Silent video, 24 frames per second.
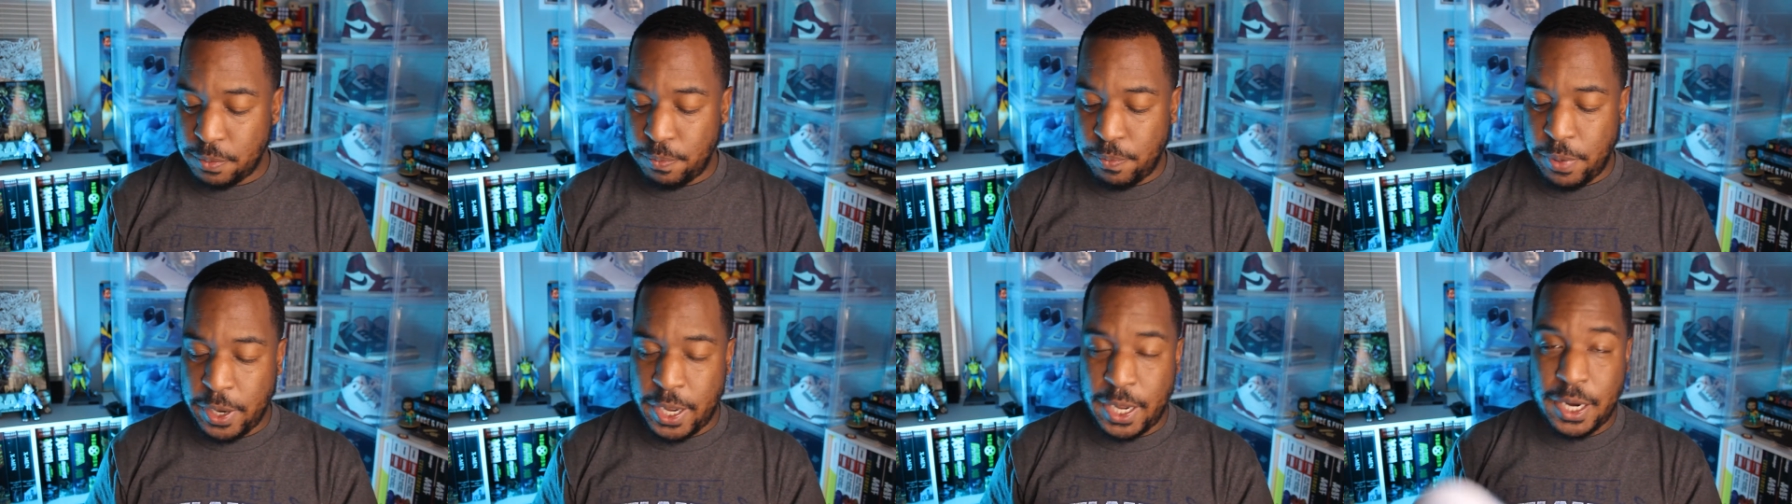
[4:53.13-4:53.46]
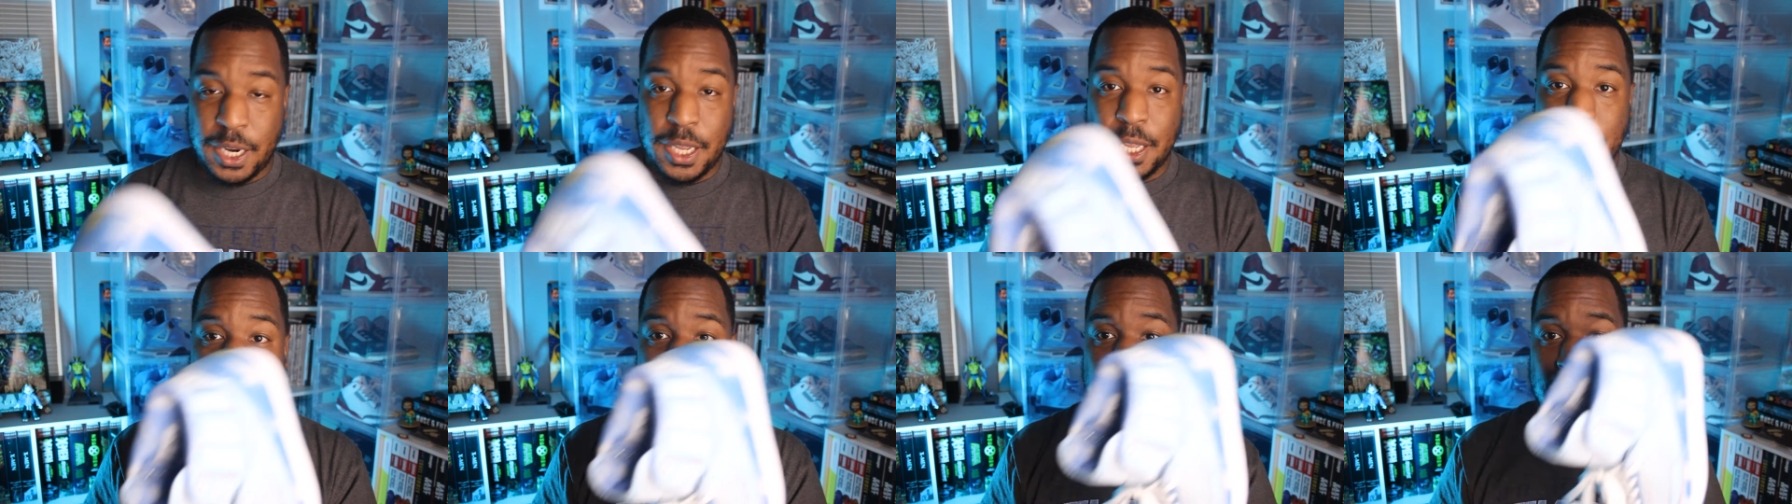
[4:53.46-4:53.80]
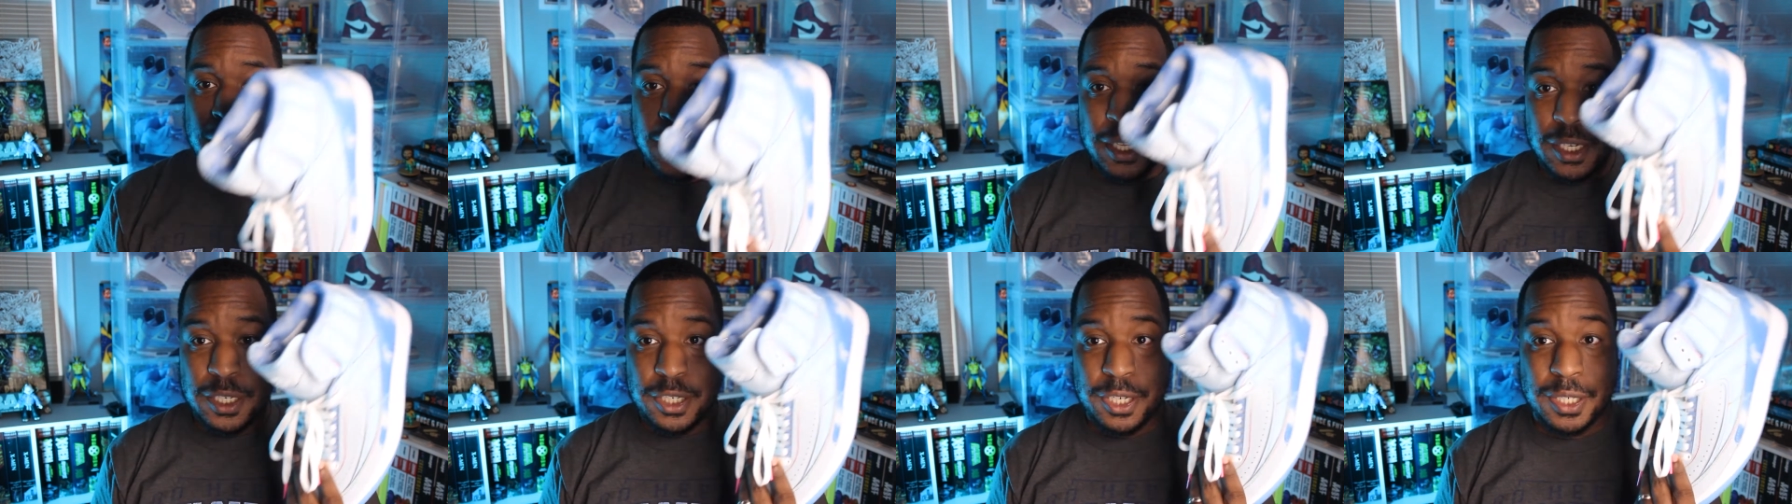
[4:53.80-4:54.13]
but
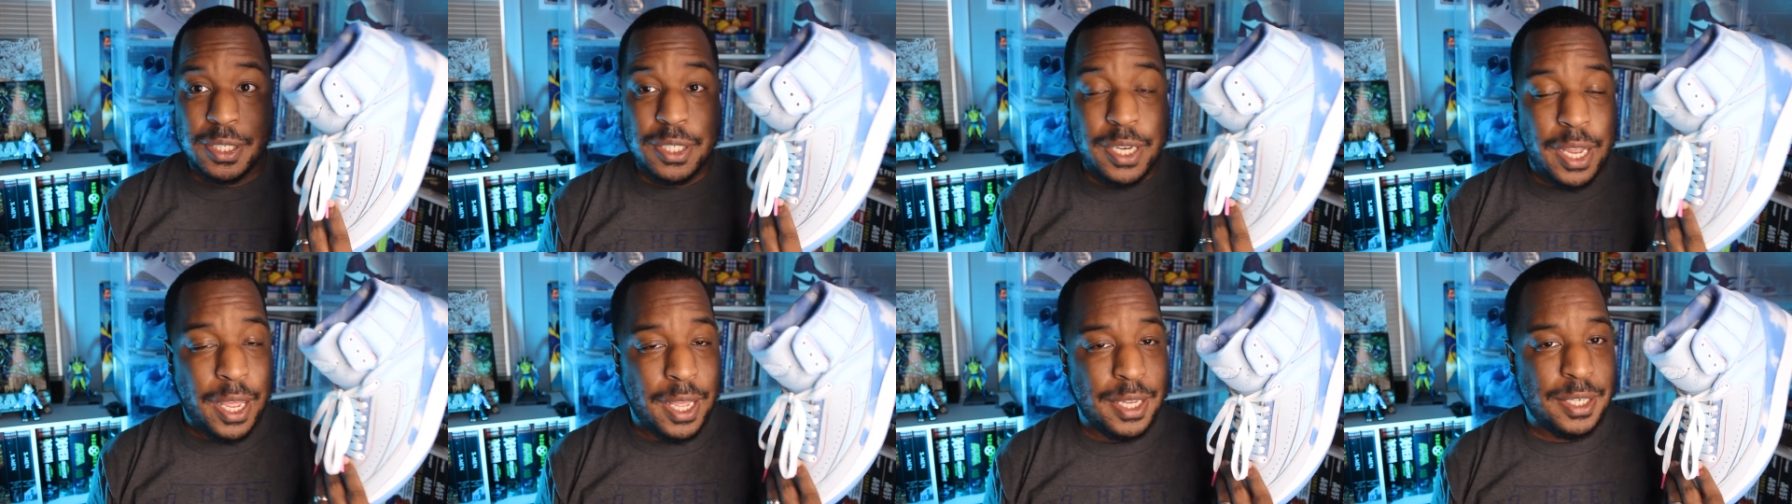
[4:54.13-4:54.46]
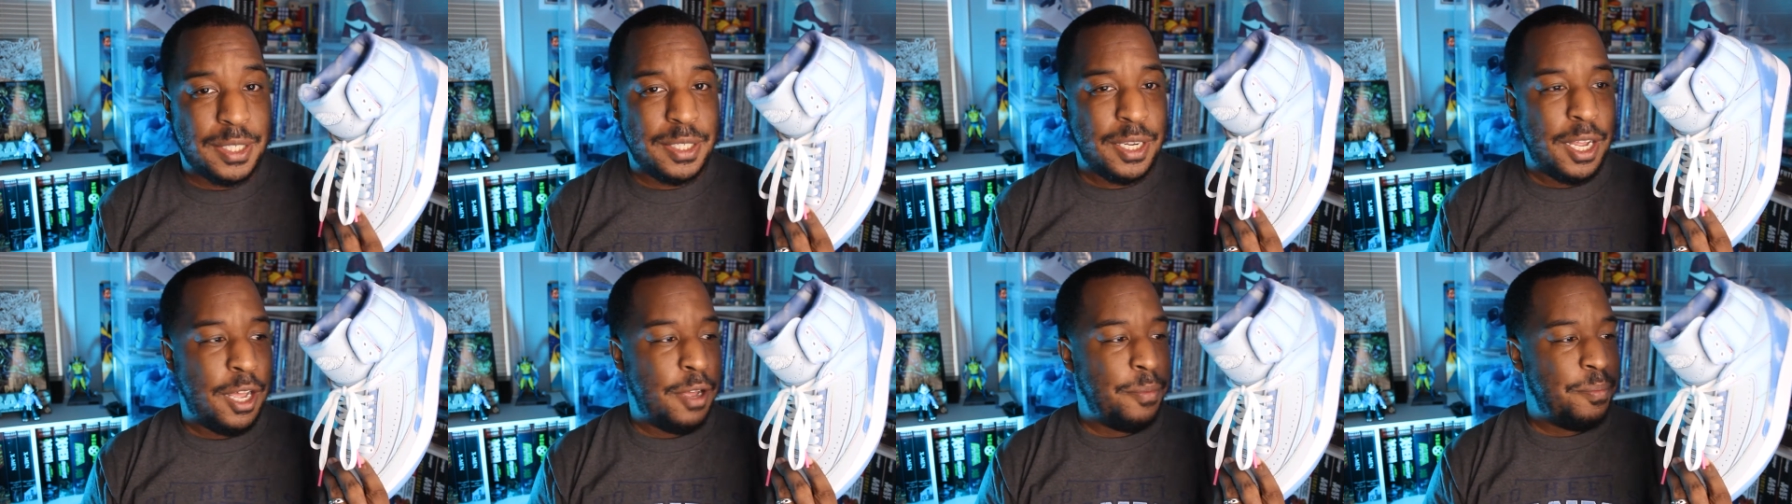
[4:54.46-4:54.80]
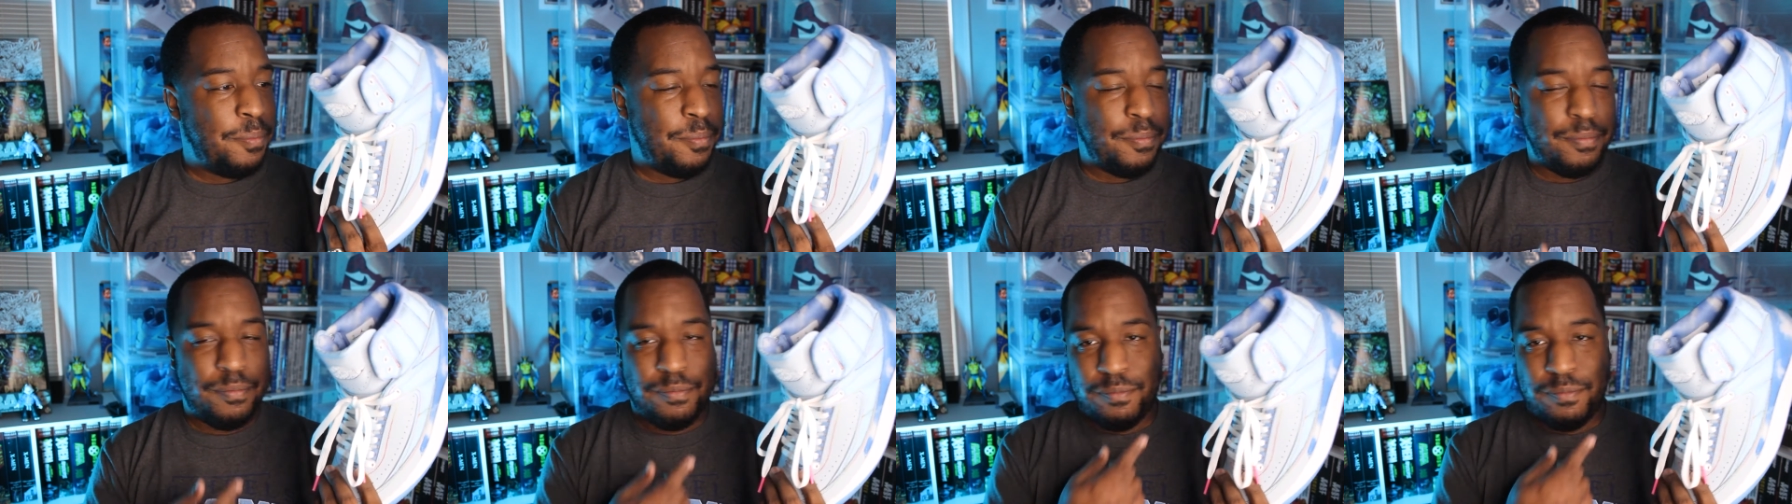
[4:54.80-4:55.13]
just a heads up,